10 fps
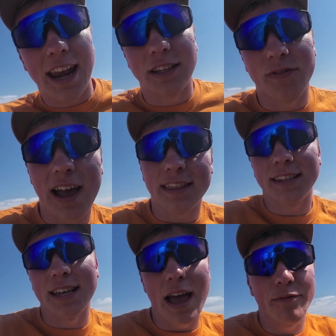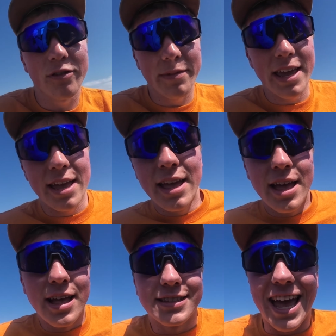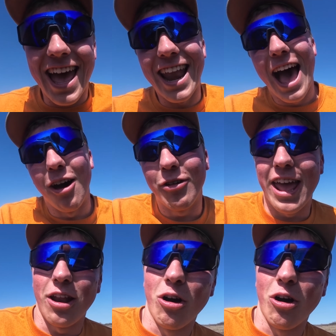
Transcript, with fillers: It is finally time for me to head out and